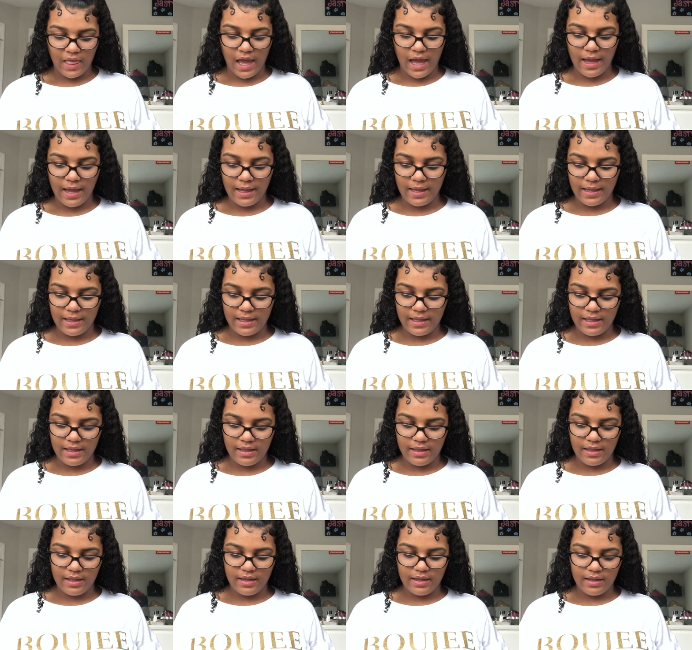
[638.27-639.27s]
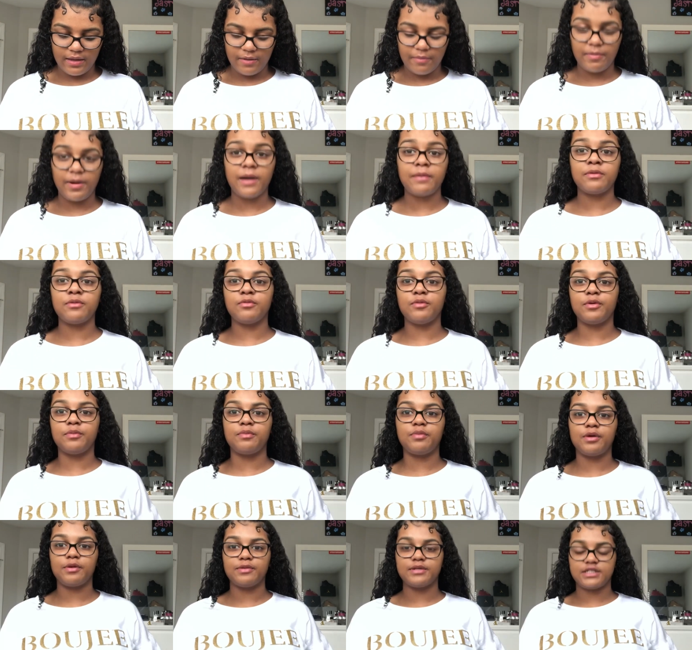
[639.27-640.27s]
I probably will
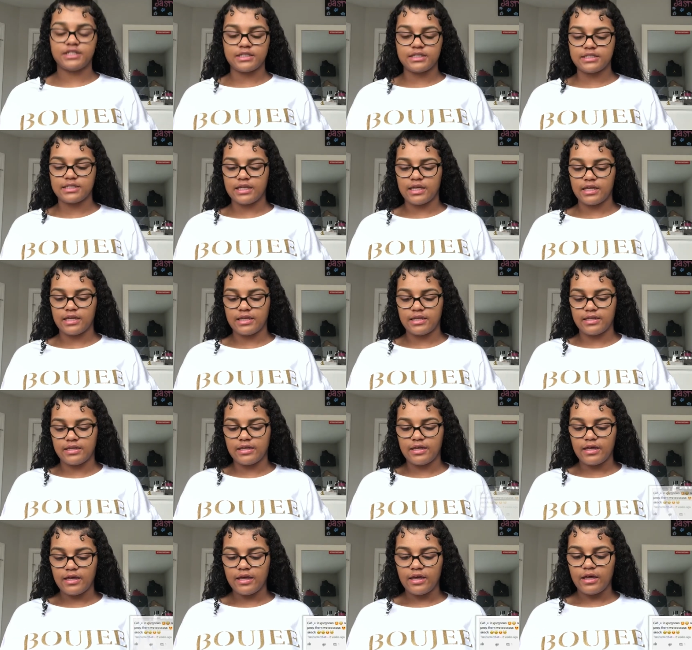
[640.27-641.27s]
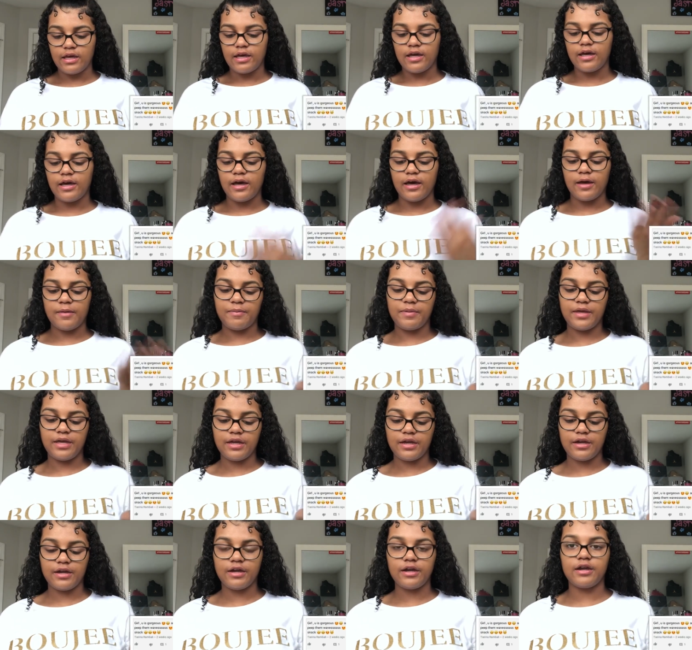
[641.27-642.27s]
put what she said up
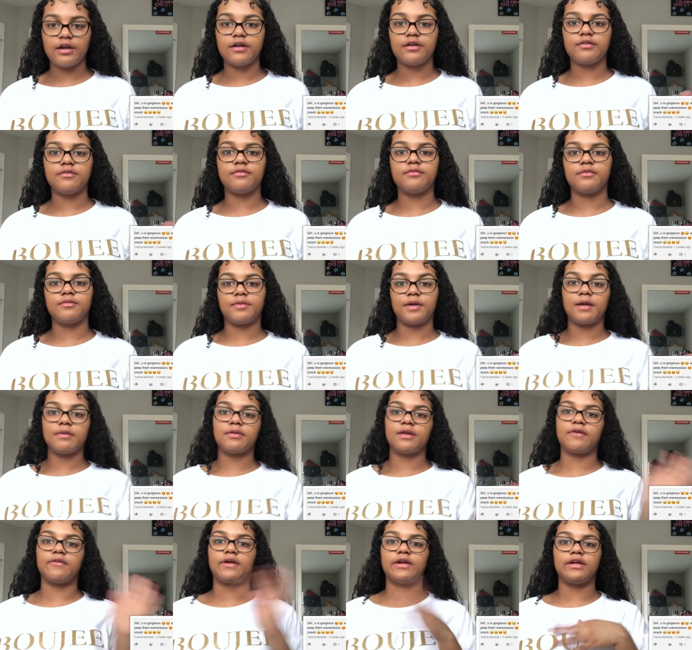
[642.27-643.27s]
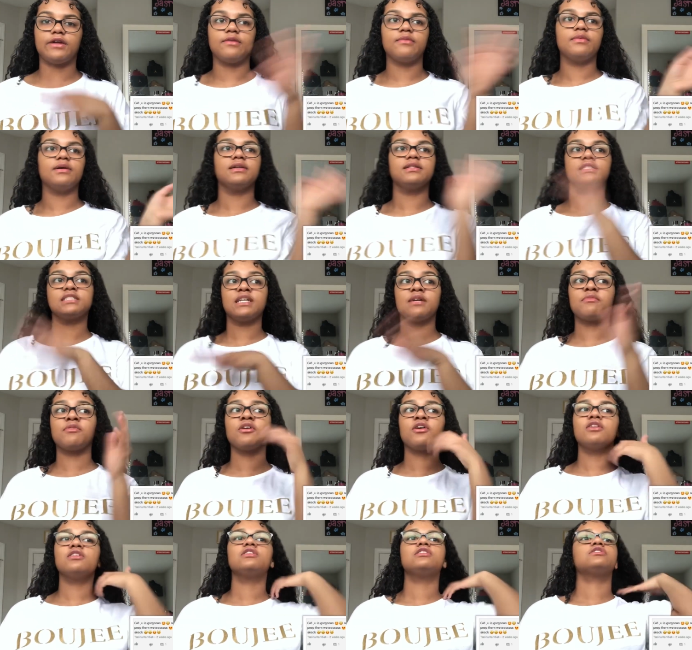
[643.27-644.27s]
here, probably not right here, but somewhere
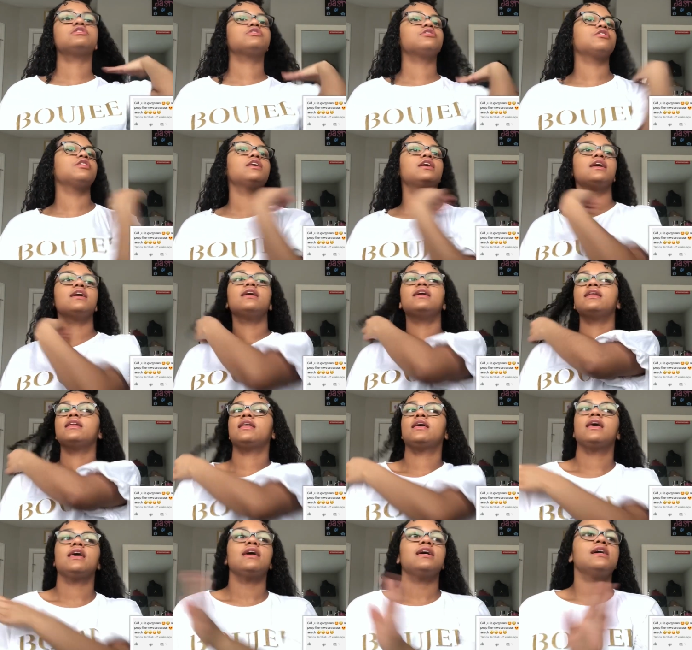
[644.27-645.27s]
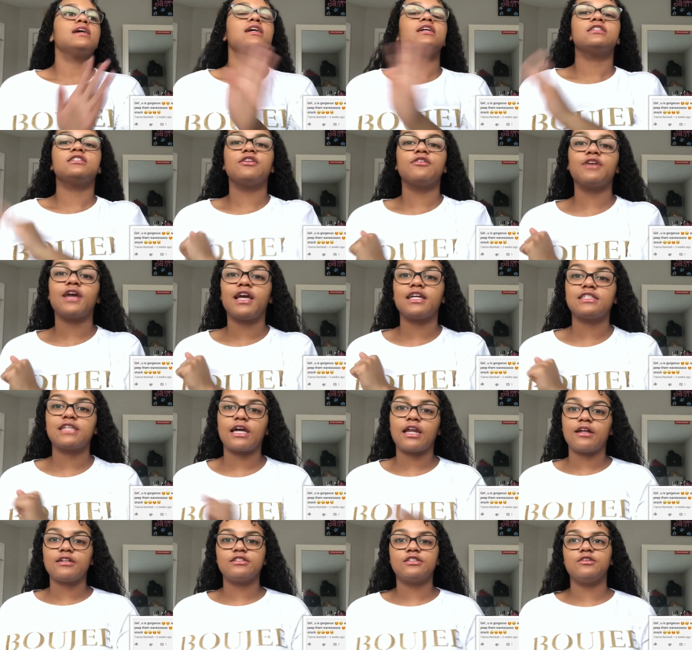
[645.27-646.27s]
on the screen. So yeah,
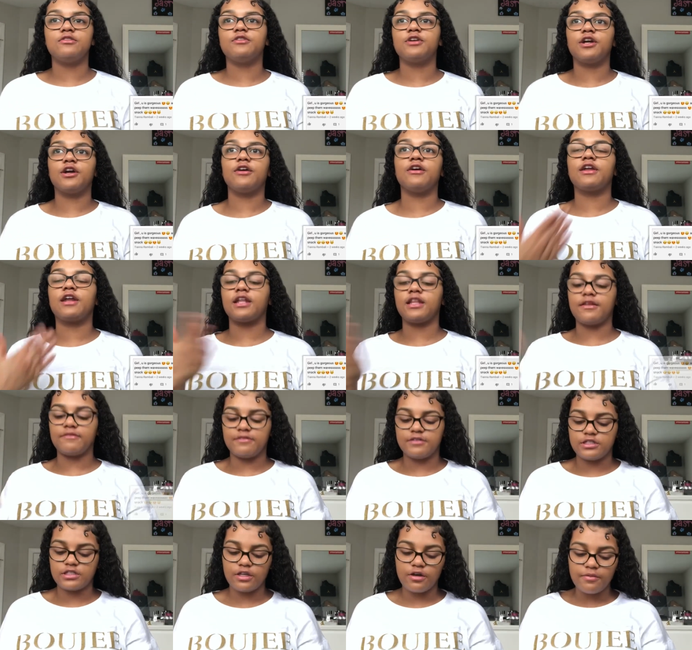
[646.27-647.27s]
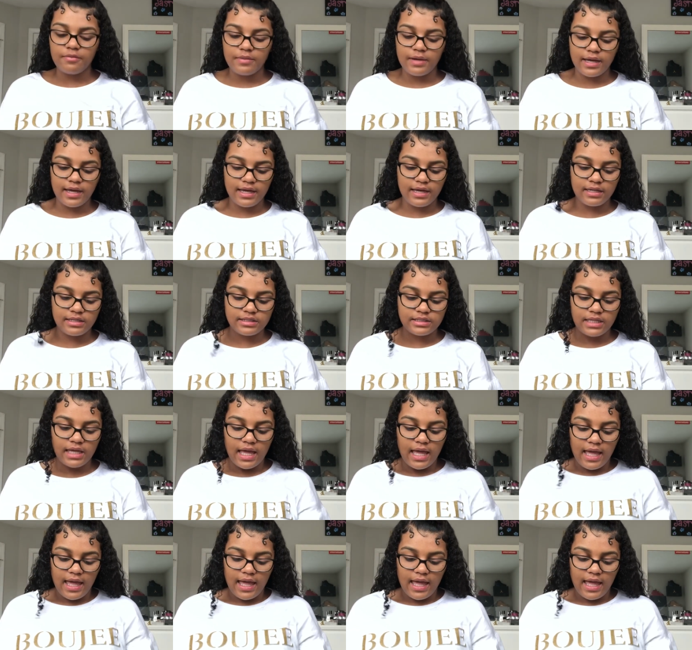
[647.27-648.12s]
shout out to you, girl, and I love you so much.